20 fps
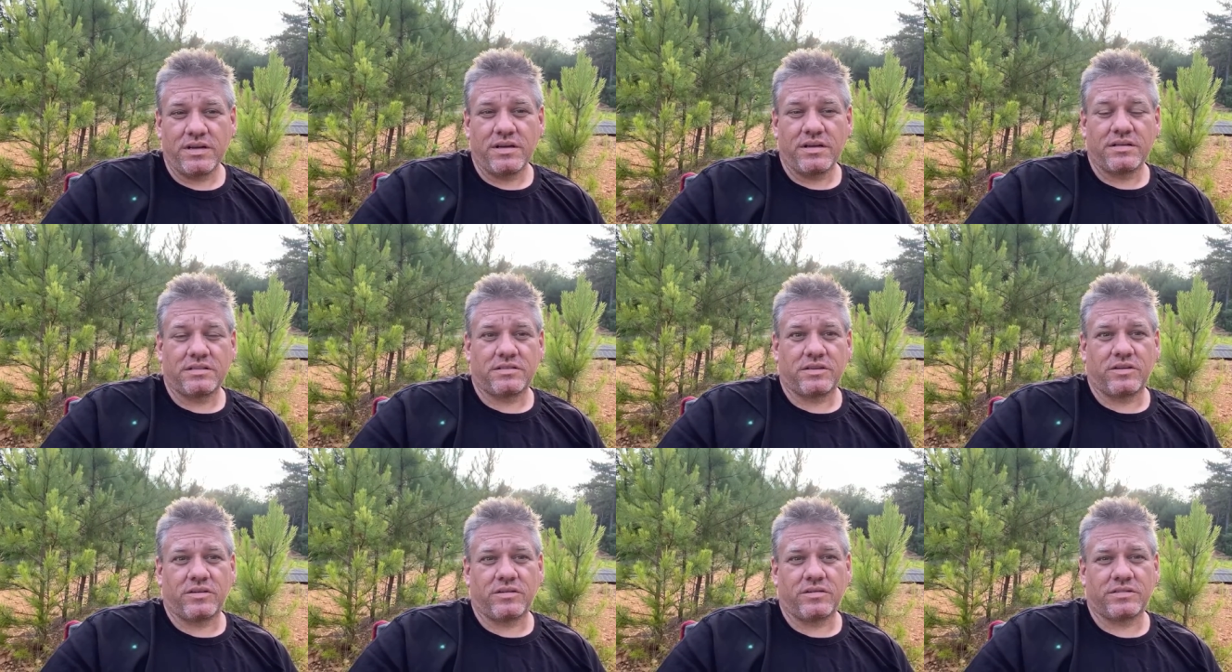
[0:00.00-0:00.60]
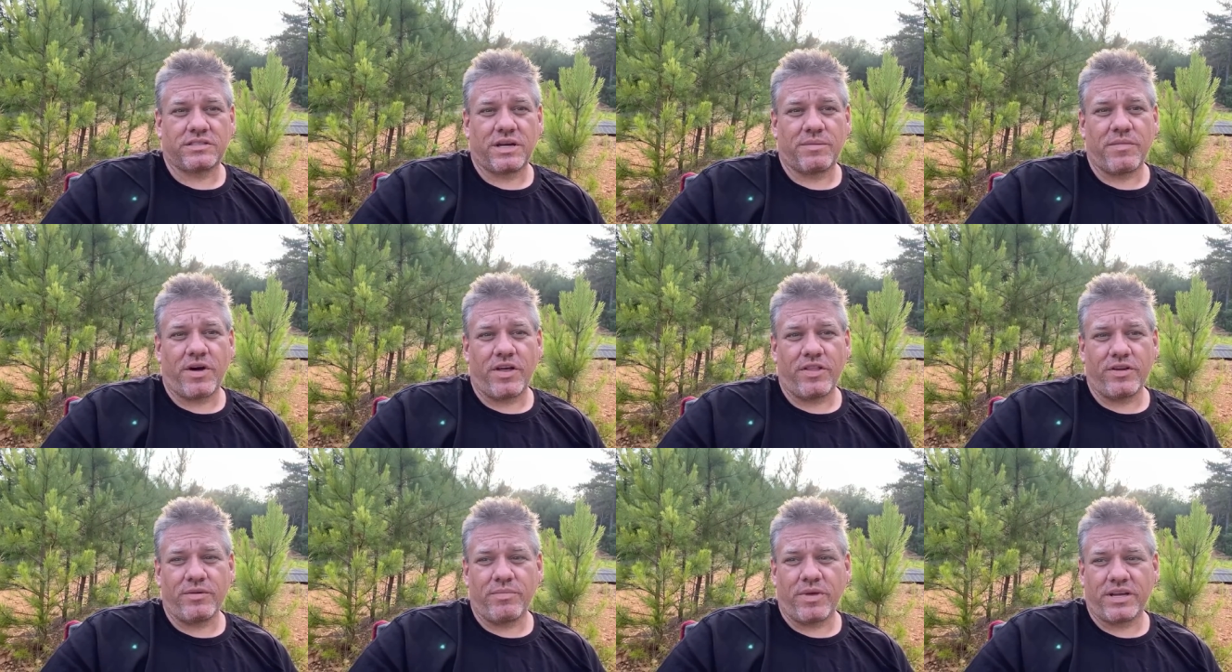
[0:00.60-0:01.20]
So some
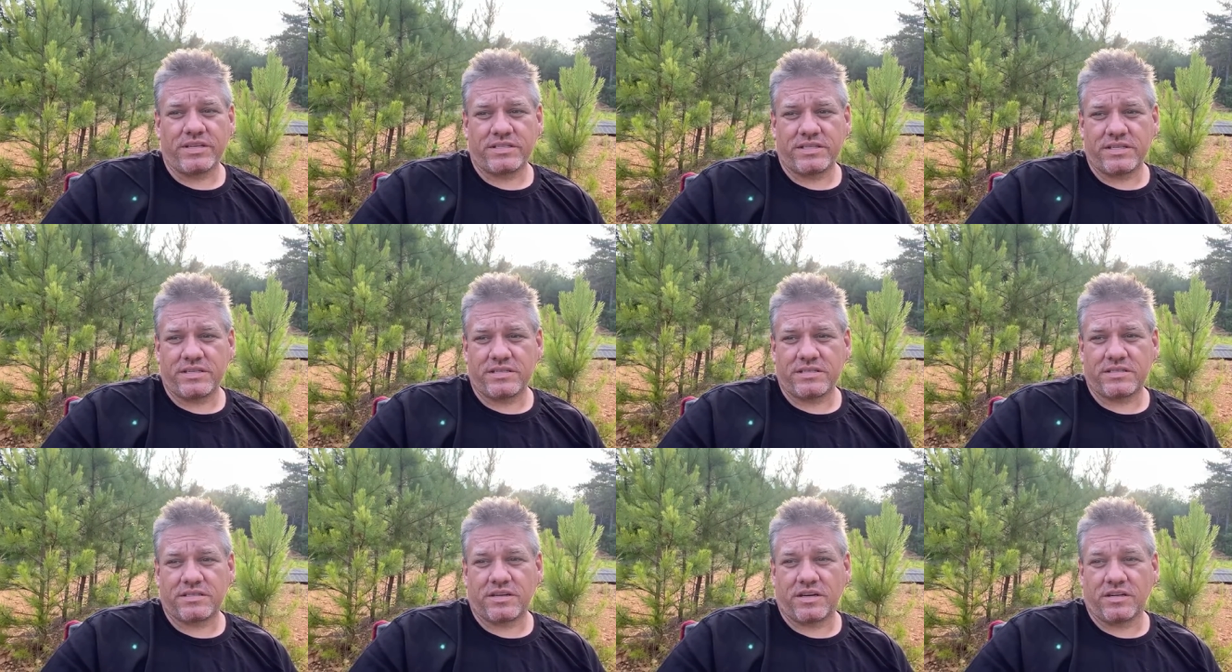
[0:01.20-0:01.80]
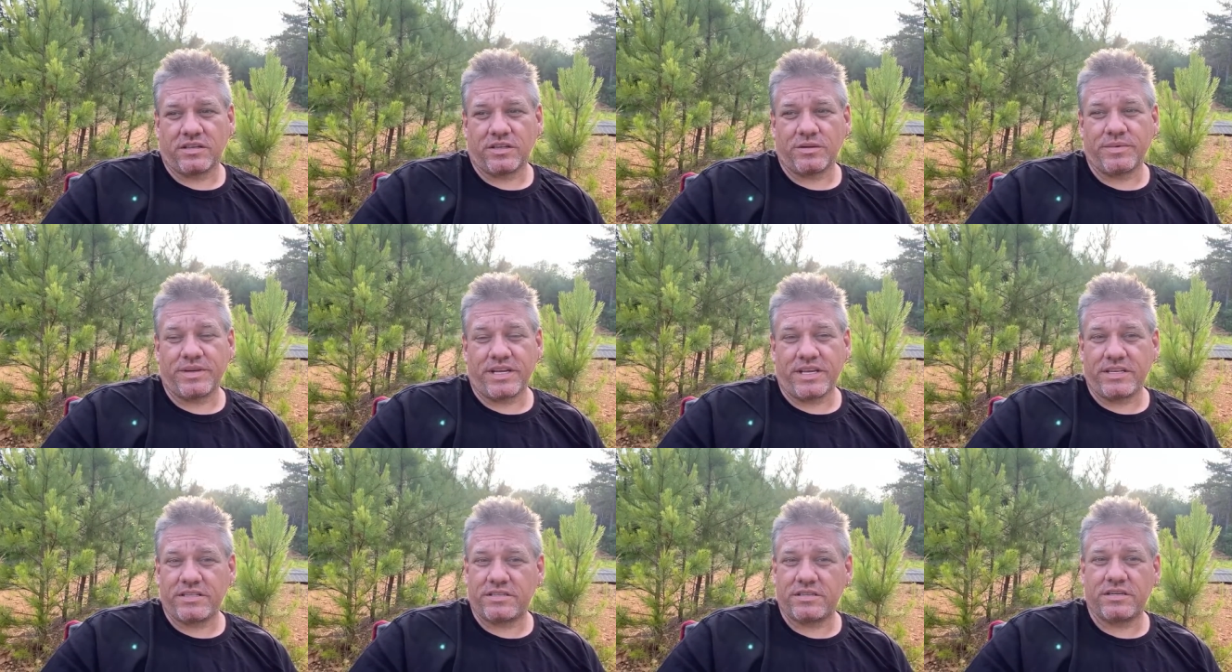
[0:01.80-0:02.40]
other buses are a little bit
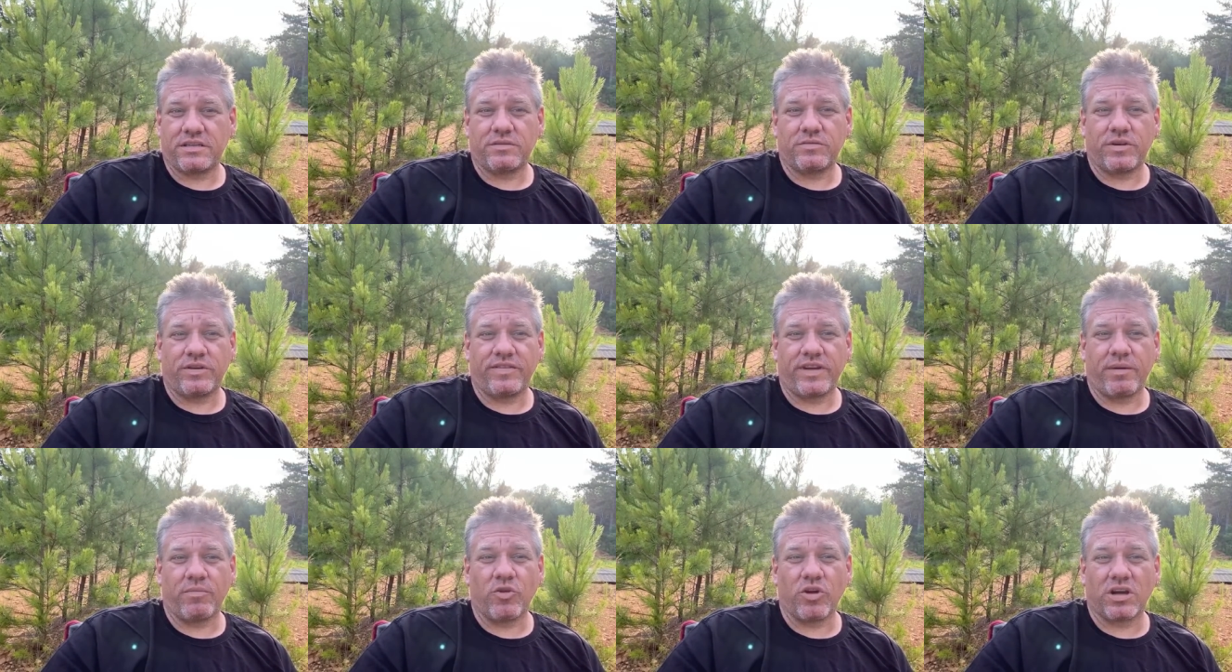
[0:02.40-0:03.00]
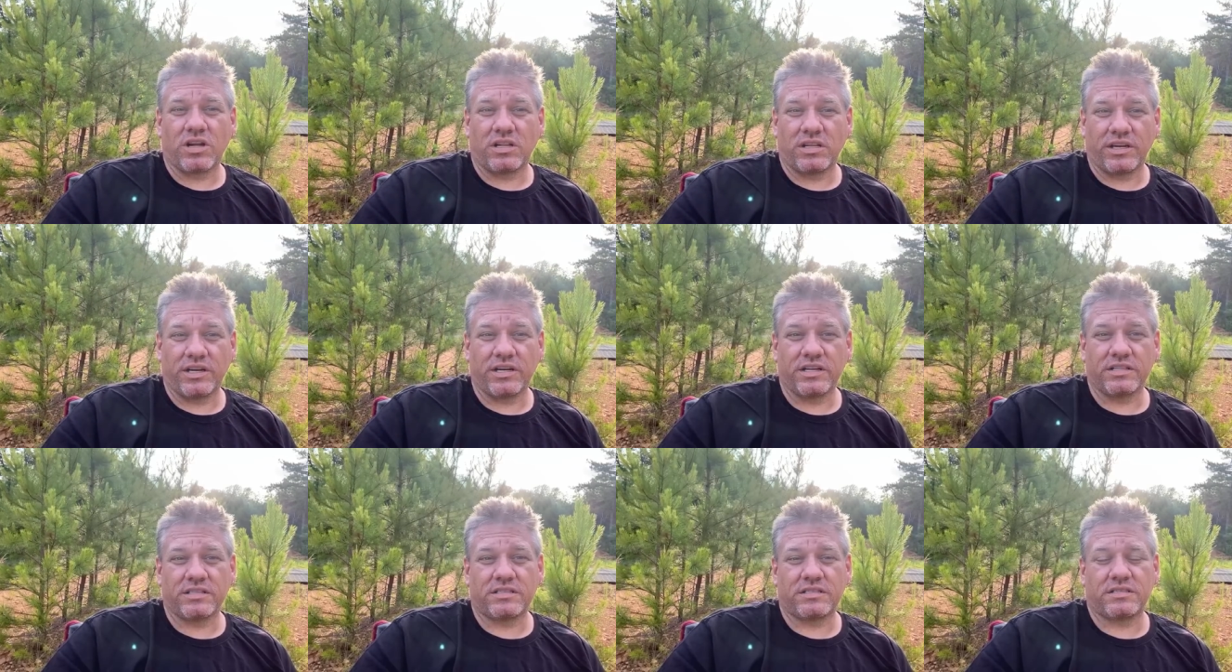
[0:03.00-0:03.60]
easier where you've got more
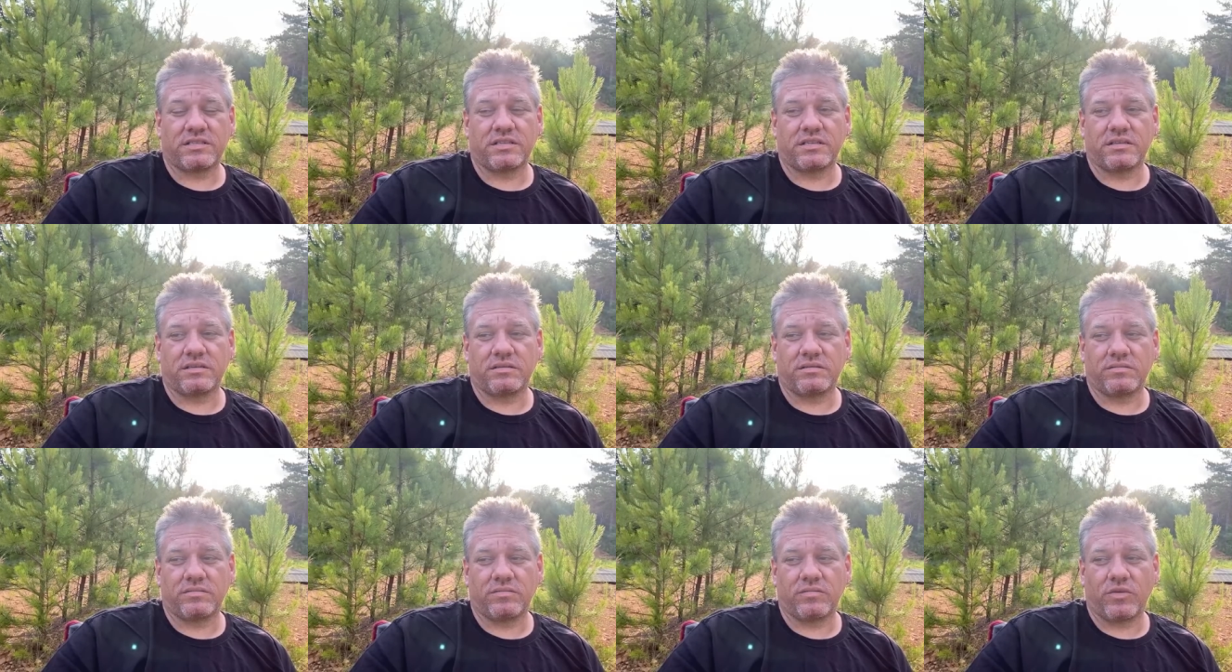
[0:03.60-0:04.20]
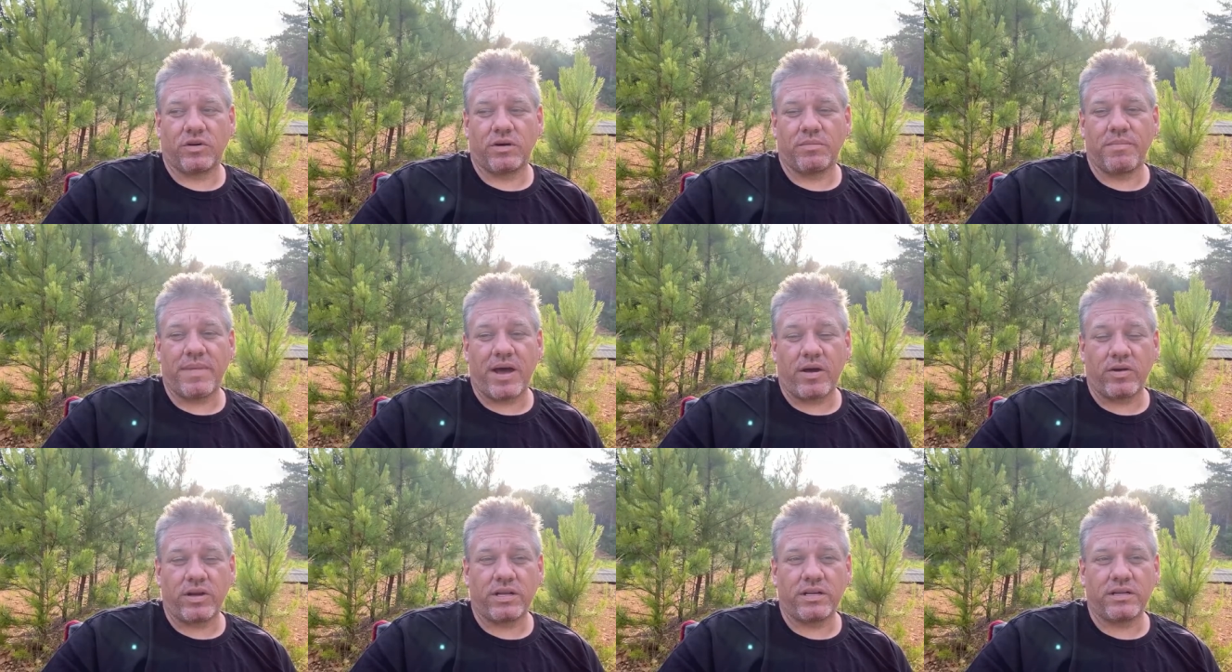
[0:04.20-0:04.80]
clearance to where to
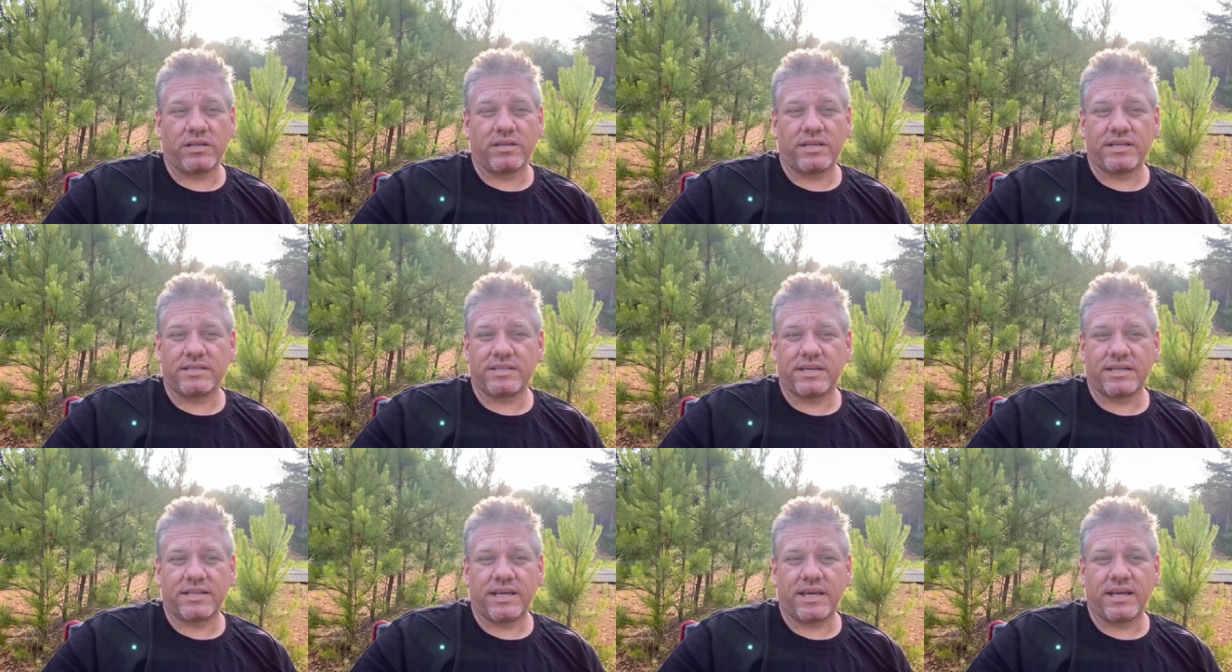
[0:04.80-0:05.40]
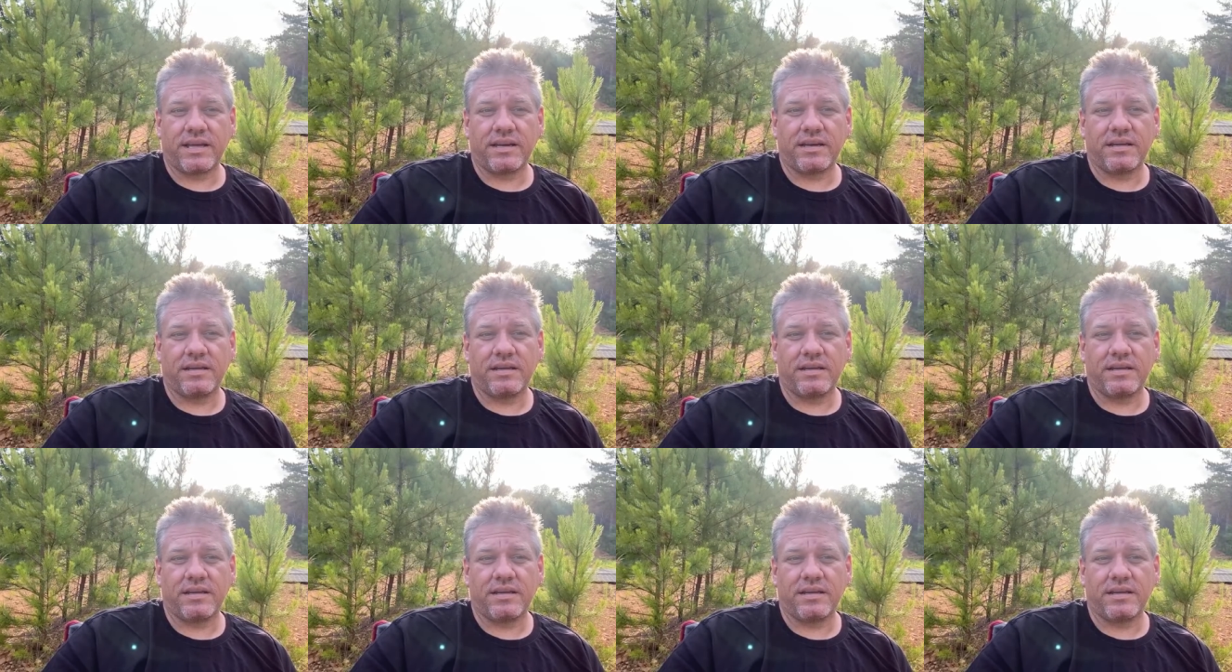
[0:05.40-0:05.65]
mount it and things like that.